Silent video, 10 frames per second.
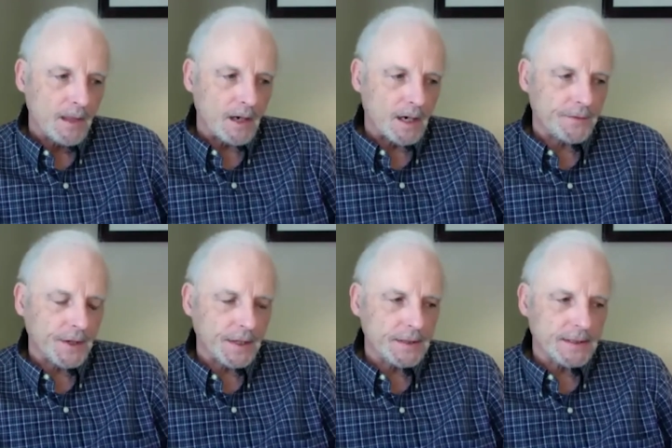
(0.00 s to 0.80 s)
I
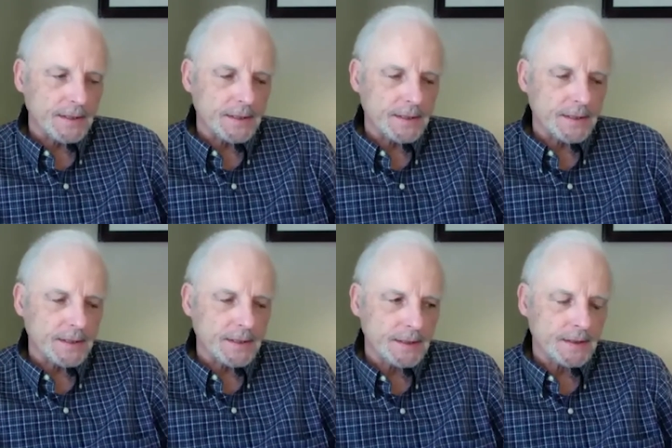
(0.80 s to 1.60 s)
think that
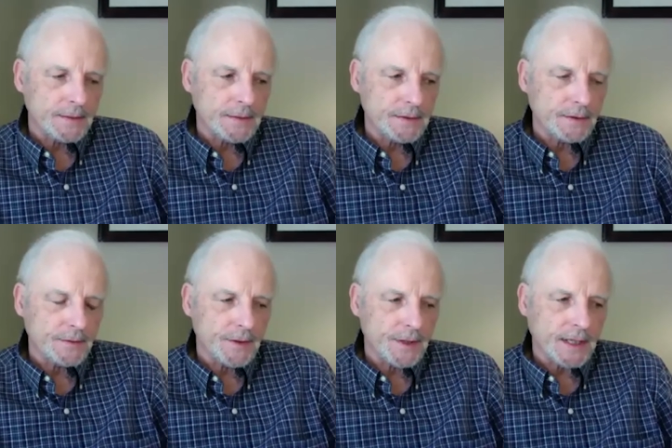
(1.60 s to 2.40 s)

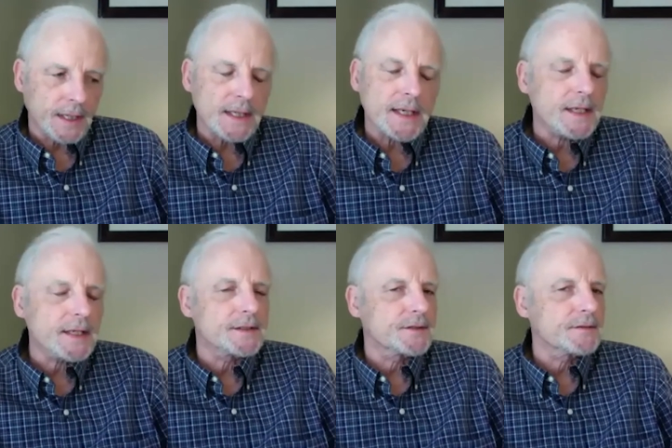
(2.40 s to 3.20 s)
the cutting
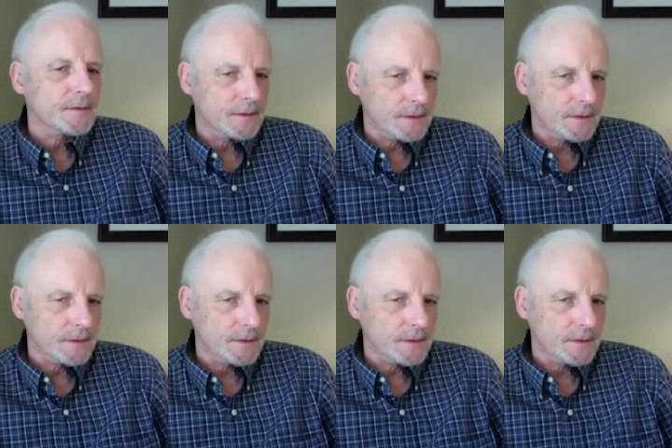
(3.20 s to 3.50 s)
edge